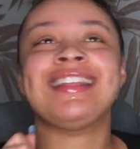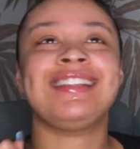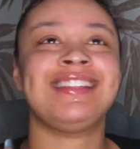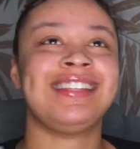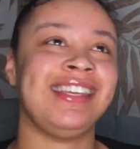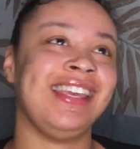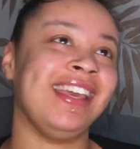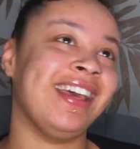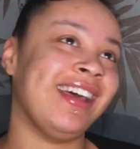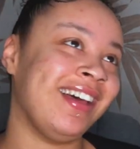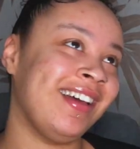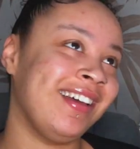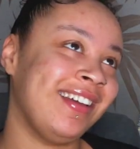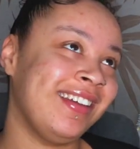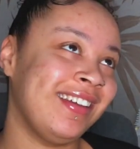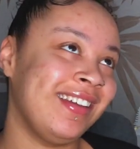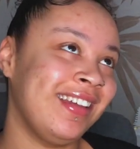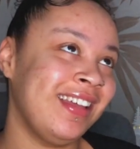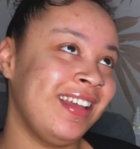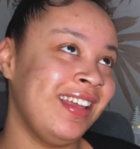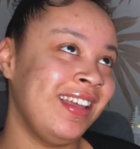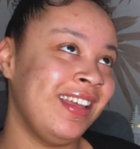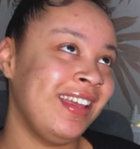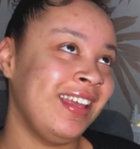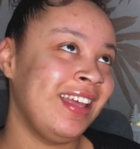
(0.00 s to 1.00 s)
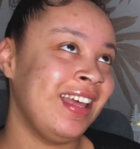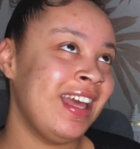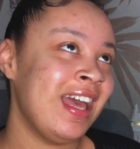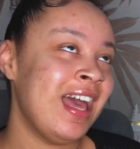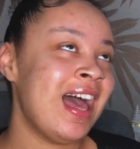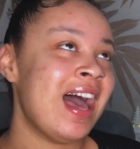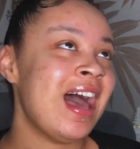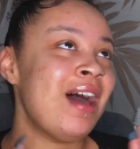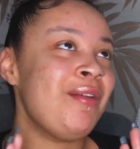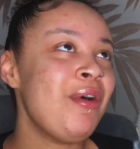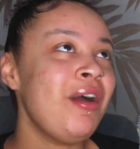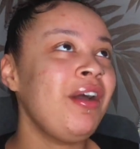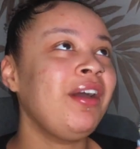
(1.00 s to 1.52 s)
to you,
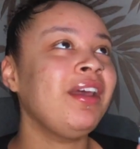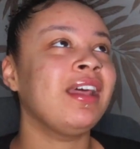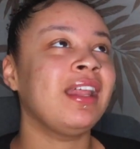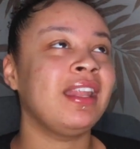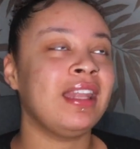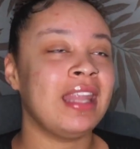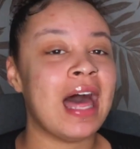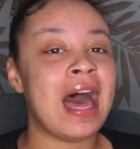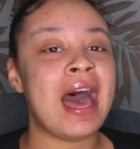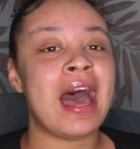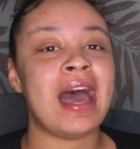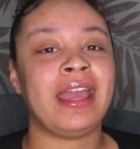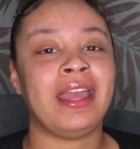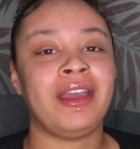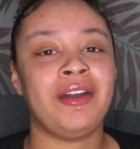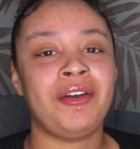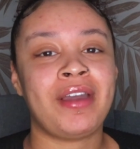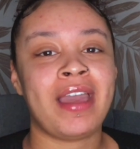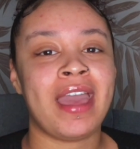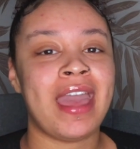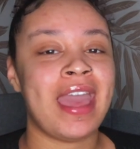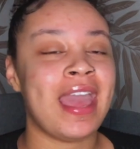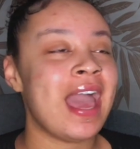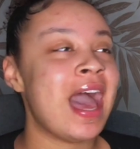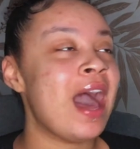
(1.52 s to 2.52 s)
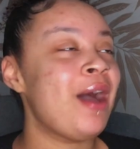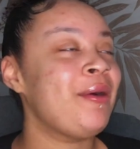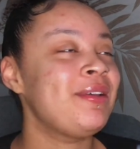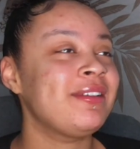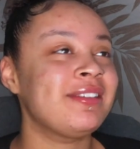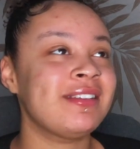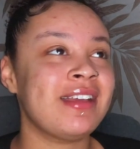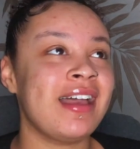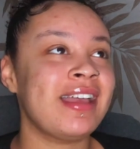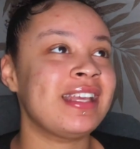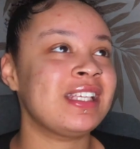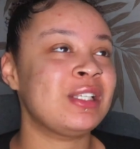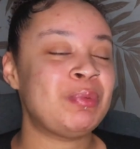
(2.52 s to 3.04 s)
I'm not gonna lie, okay, I was
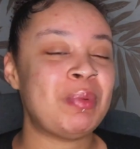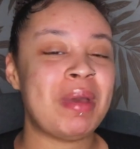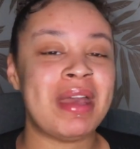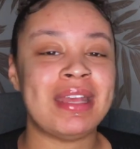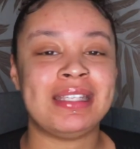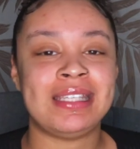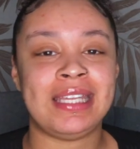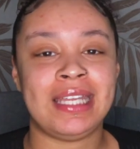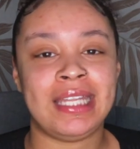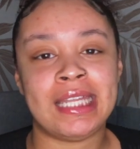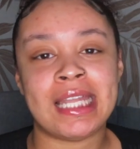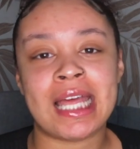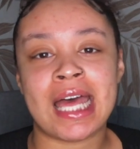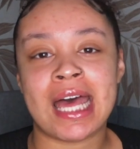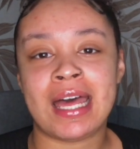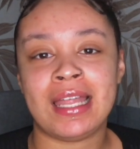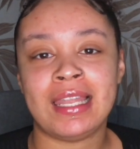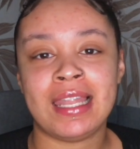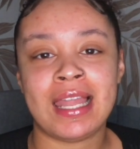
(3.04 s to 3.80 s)
not expecting that.